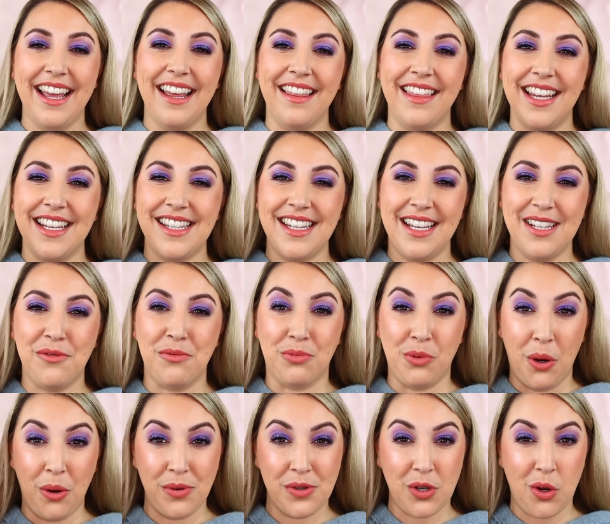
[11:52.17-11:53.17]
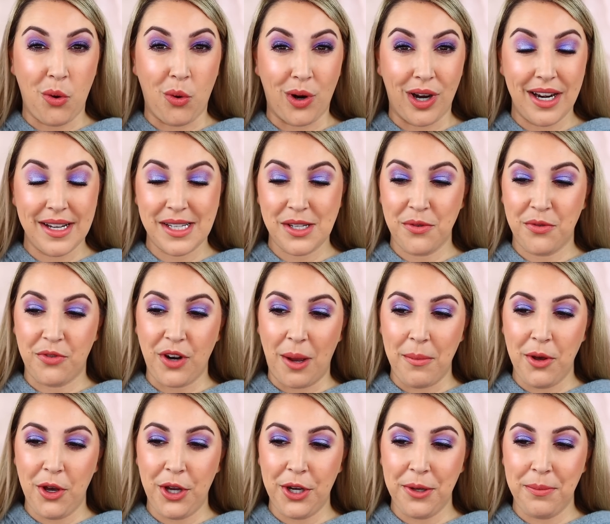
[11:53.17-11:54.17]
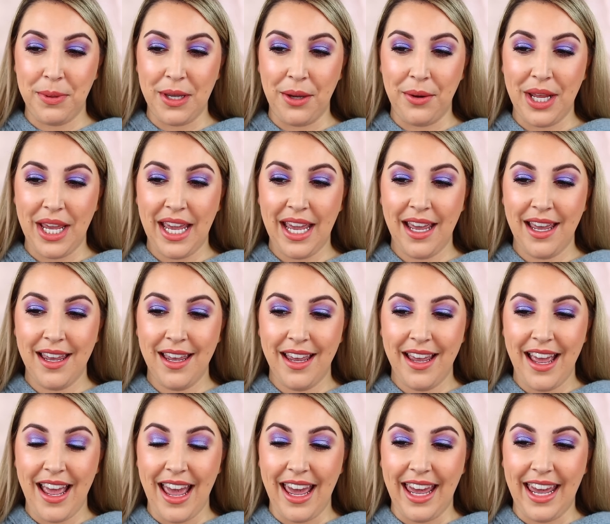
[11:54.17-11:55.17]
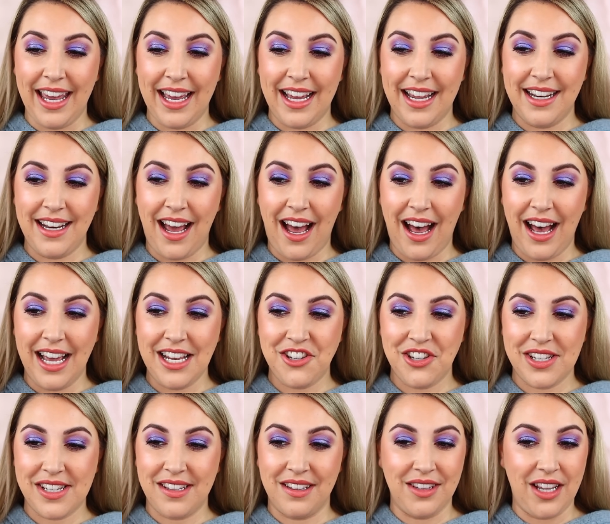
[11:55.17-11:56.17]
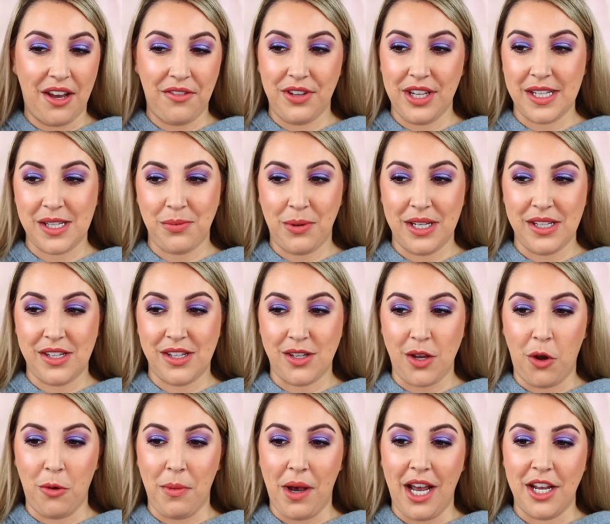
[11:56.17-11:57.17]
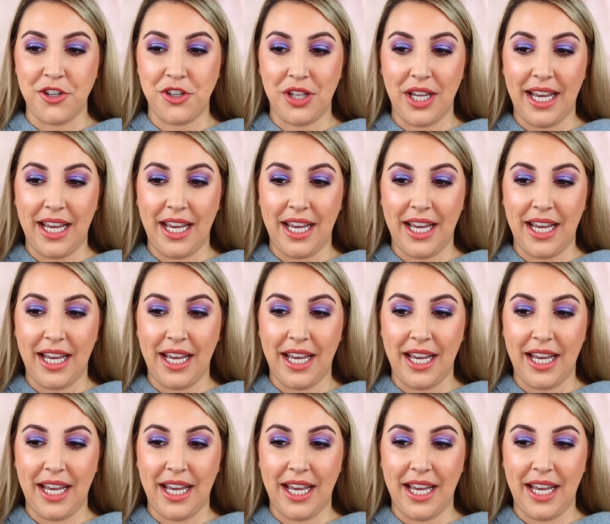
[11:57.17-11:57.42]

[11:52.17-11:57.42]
This is Rose Quartz from Huda Beauty, and I just love this one so much.